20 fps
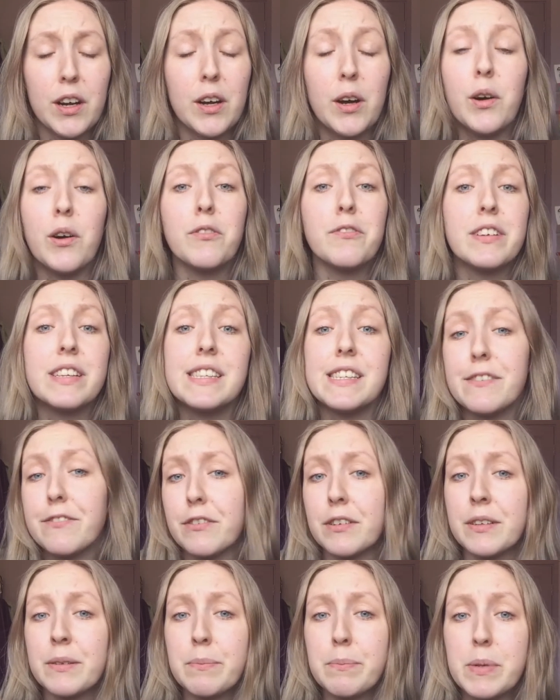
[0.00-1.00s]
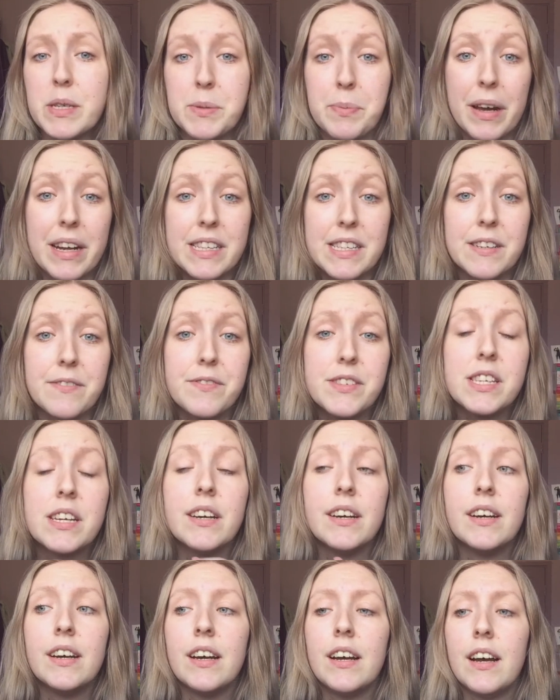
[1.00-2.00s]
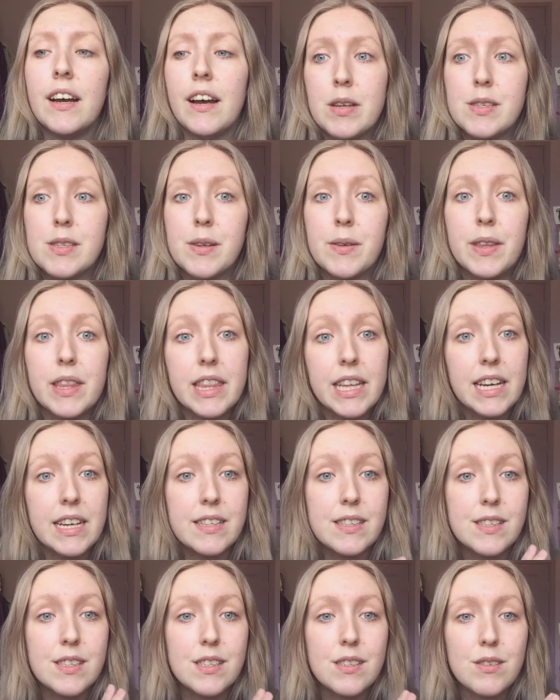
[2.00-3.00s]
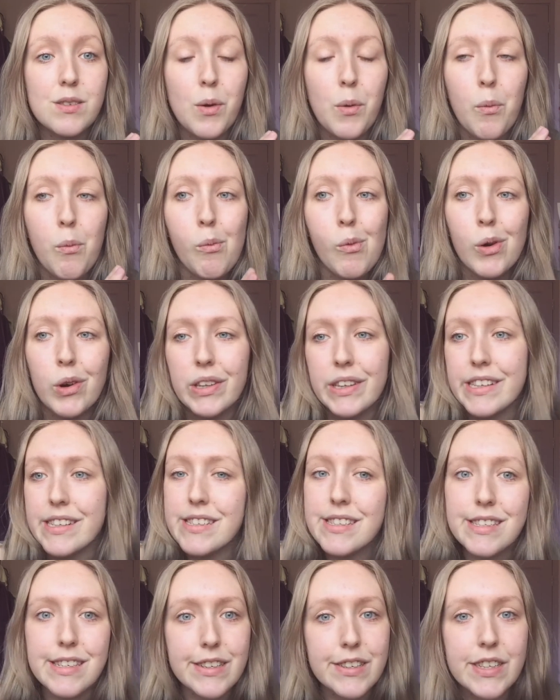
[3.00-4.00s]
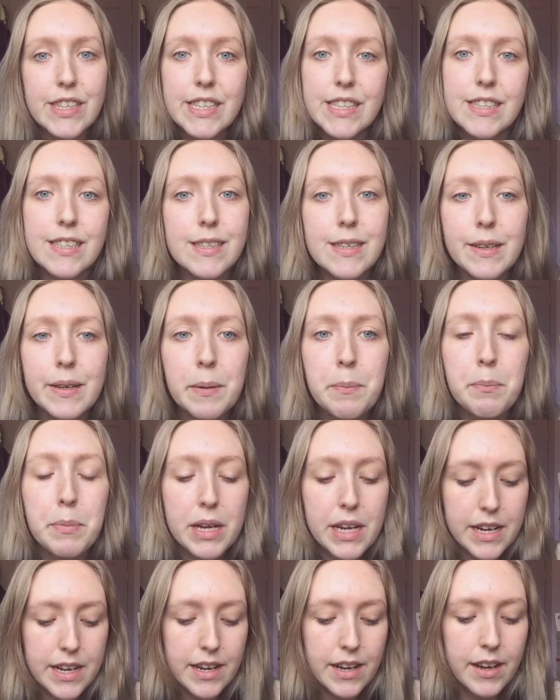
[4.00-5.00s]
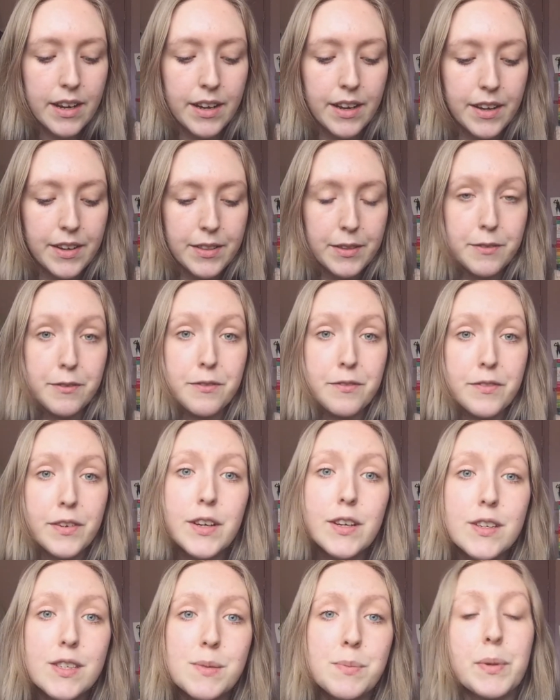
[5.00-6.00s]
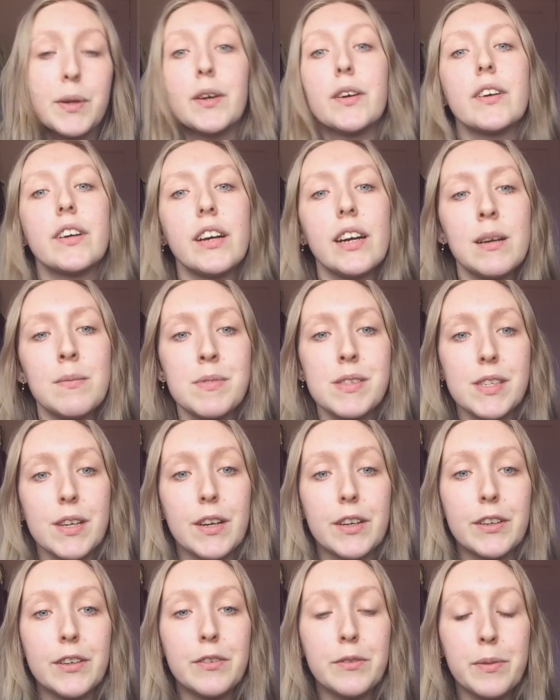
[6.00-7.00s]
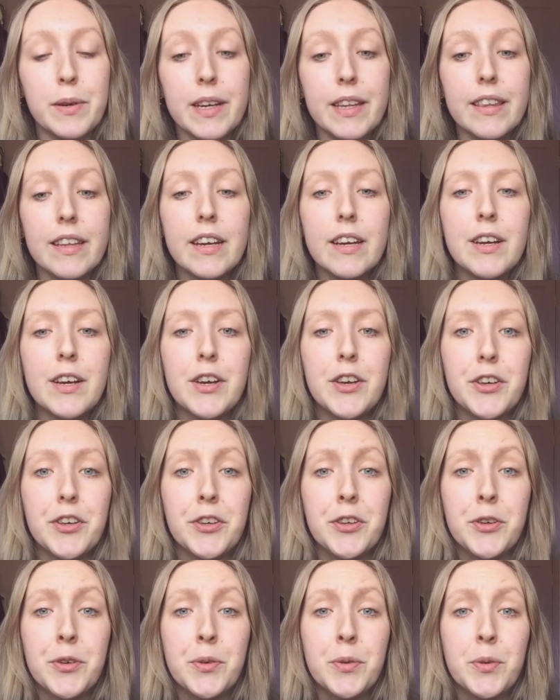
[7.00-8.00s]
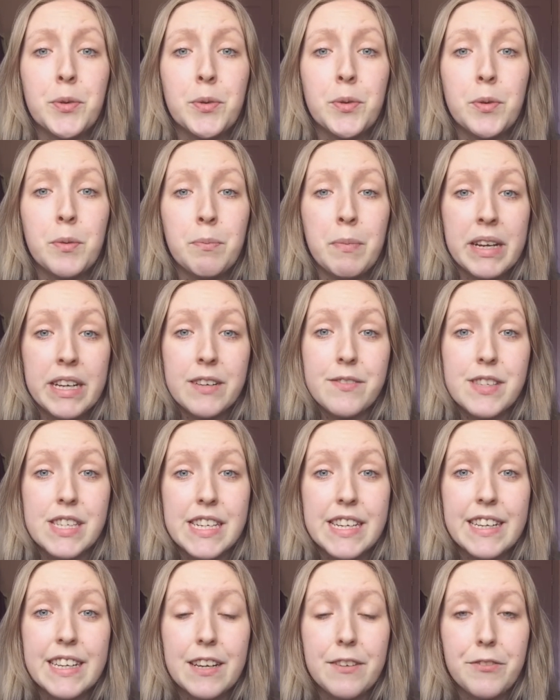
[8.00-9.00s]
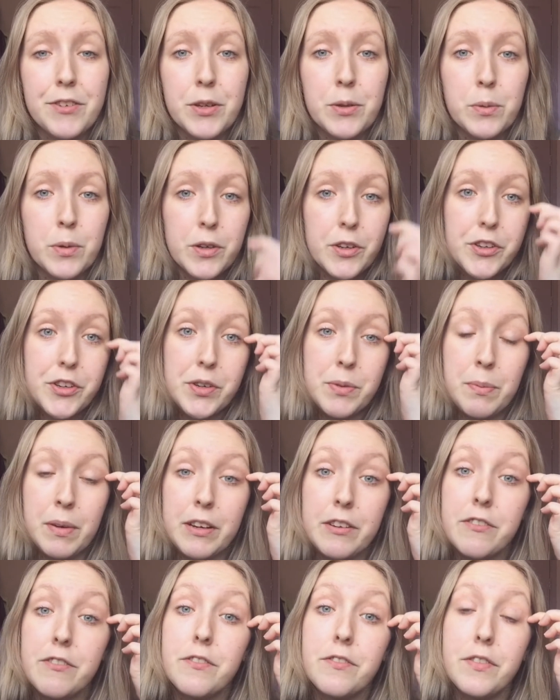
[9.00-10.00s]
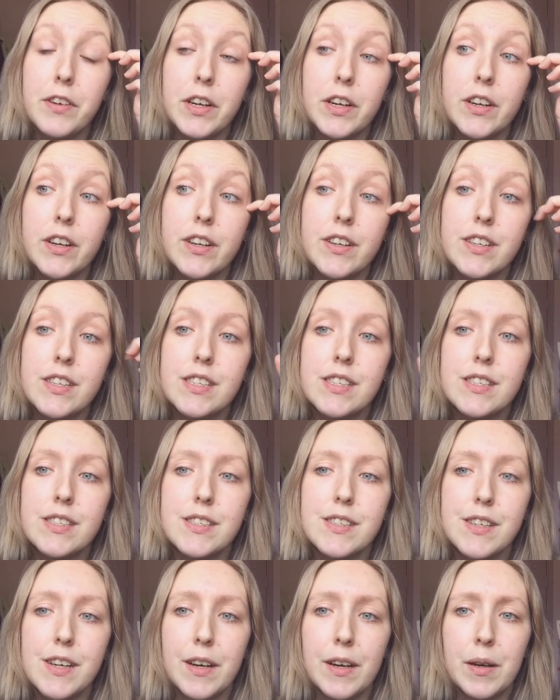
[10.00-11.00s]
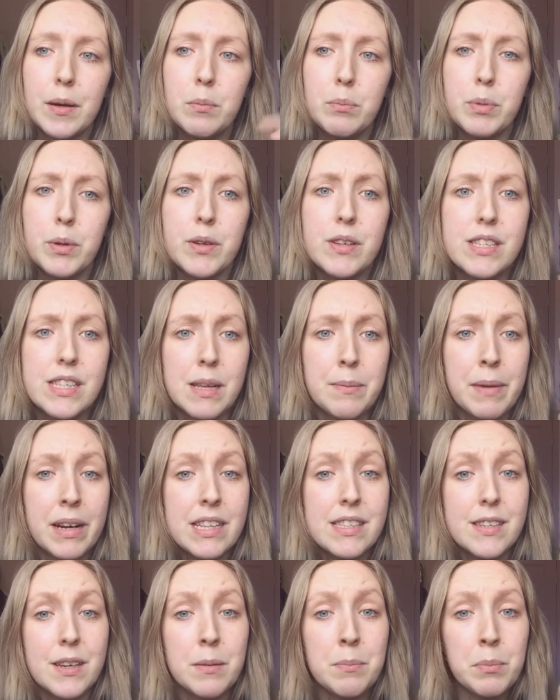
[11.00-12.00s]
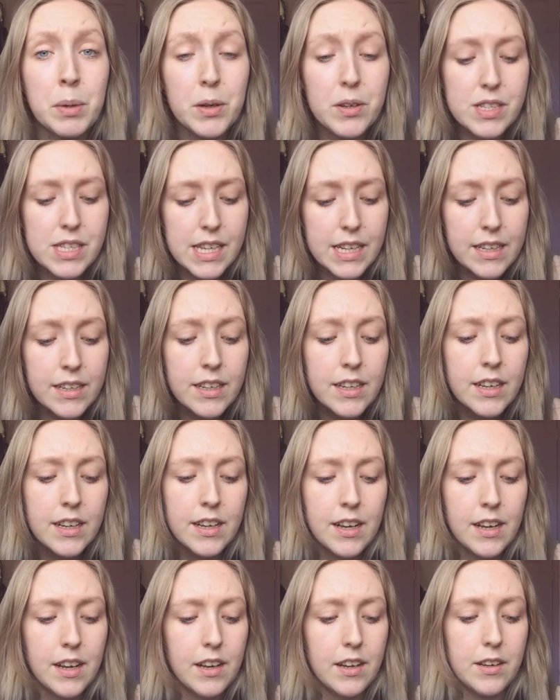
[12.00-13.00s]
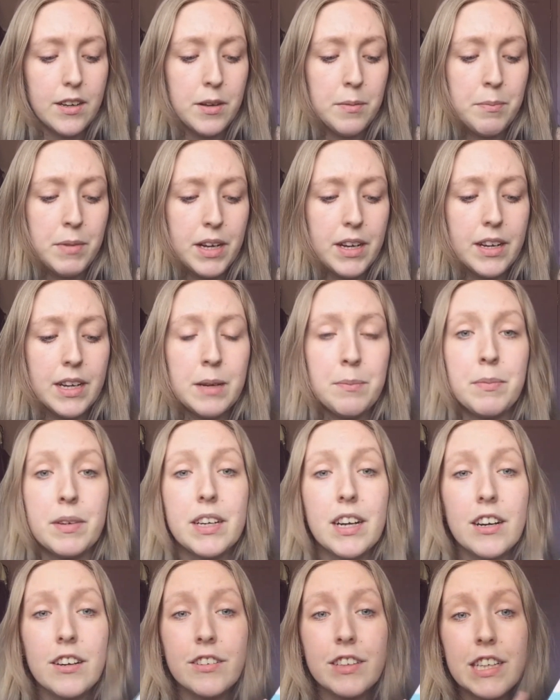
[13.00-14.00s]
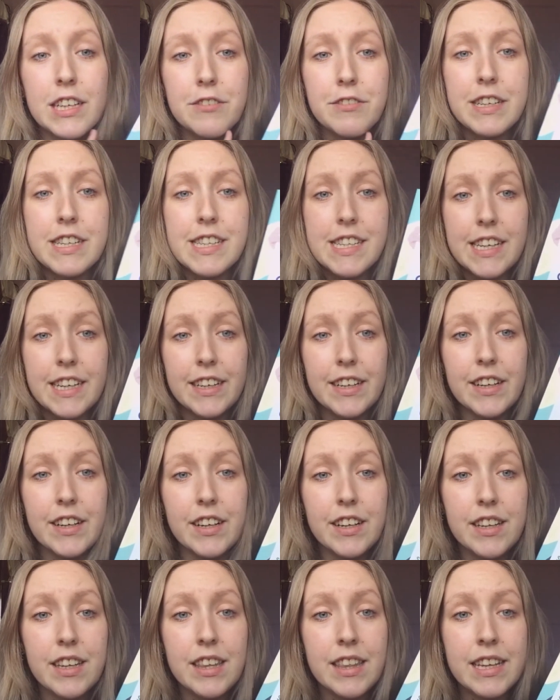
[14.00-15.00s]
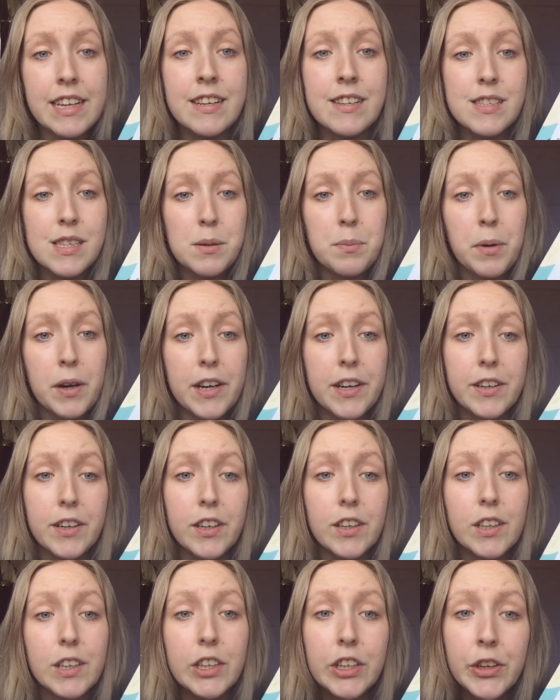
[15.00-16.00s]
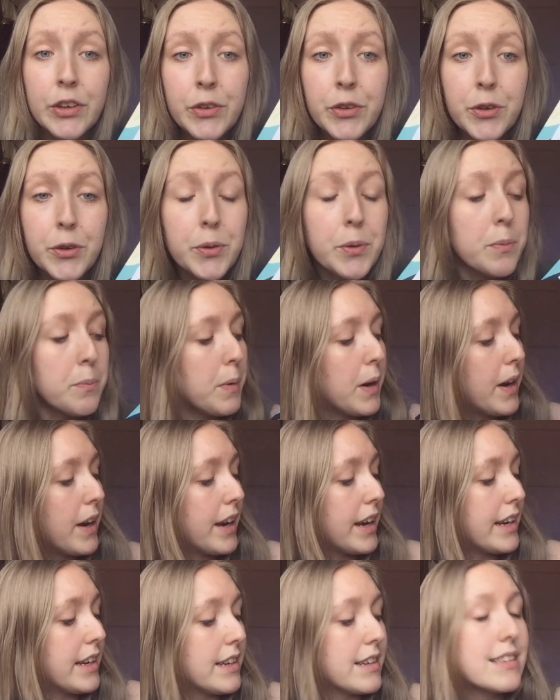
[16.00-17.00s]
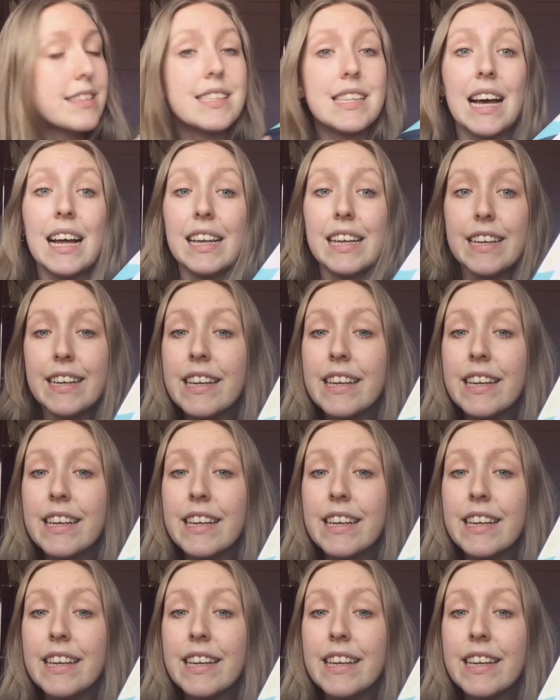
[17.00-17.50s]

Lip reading: offer different perspectives. So that's what this series is going to be. The first book I'm starting off with, you may have seen if you watched my first Books That Matter unboxing. I'm currently reading Things a Bright Girl Can Do by Sally